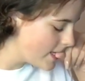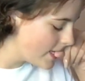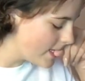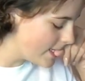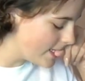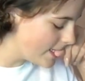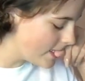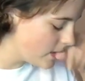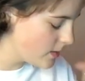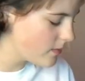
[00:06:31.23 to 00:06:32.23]

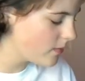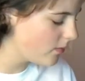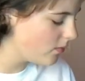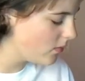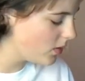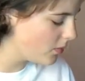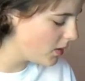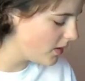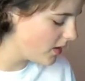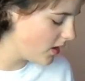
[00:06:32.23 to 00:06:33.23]

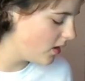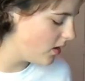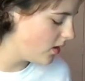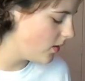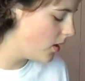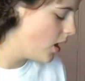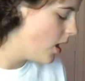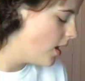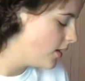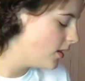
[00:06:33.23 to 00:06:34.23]
The